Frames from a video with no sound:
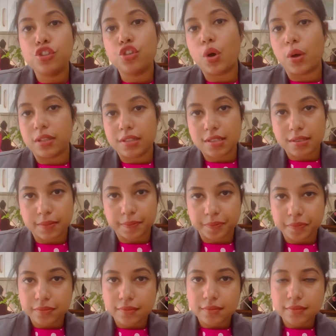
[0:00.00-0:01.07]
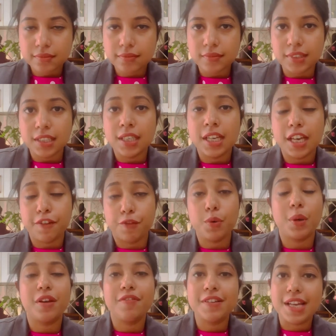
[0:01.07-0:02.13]
shots. If you
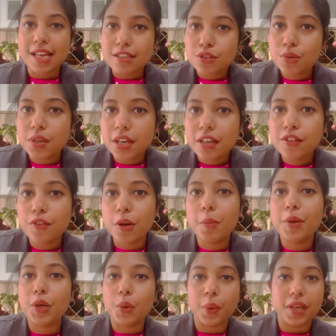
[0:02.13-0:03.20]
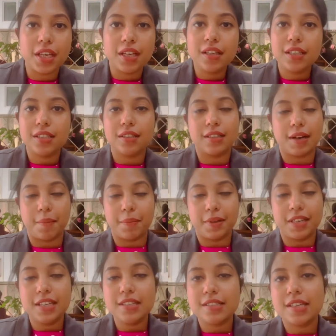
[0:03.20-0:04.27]
are a finance student, you will be knowing the
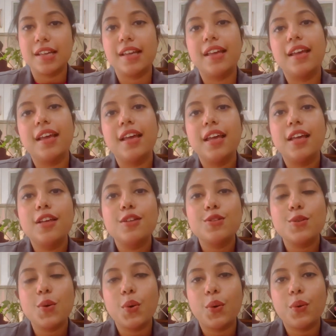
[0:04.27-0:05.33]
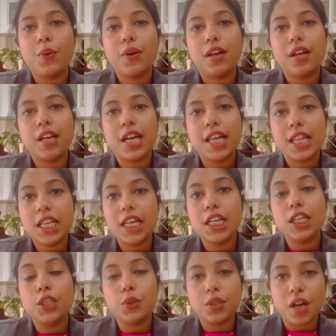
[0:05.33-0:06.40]
companies. So in the
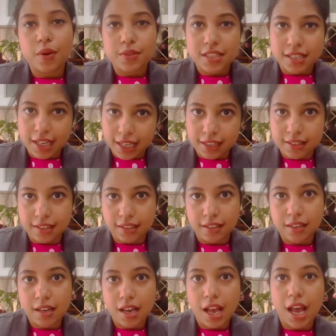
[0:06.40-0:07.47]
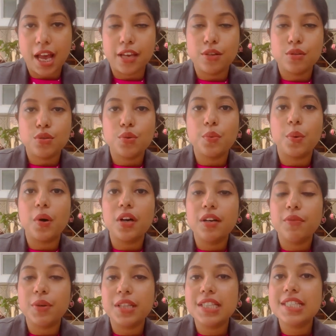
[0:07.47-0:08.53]
year 2019, I used to work
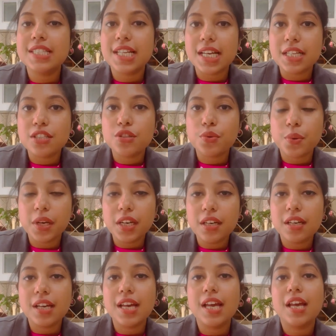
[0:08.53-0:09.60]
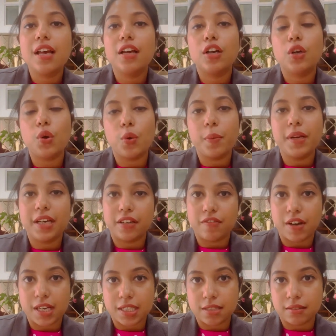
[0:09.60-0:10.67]
with State Street Global
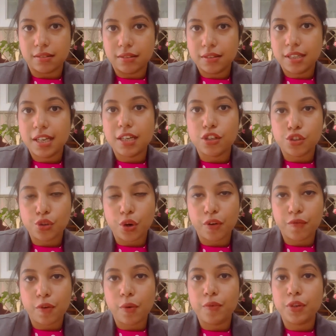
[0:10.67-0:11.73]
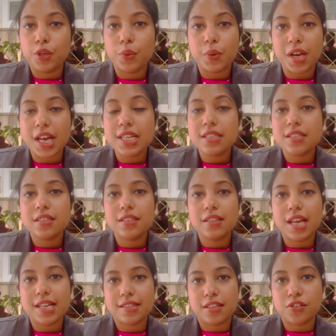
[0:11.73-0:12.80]
Advisor, in a short form we known as
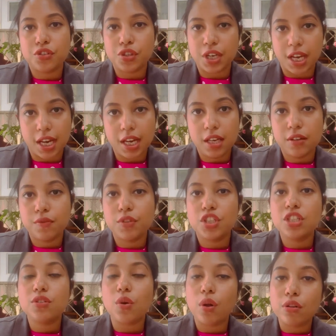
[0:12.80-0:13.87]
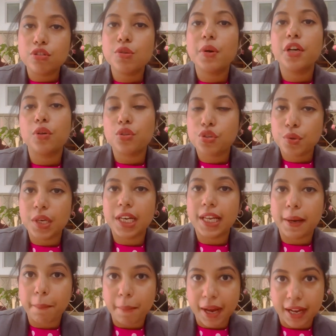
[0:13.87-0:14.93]
SSGA, which is also an
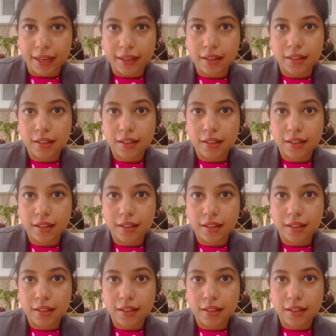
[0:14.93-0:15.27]
Australian bank.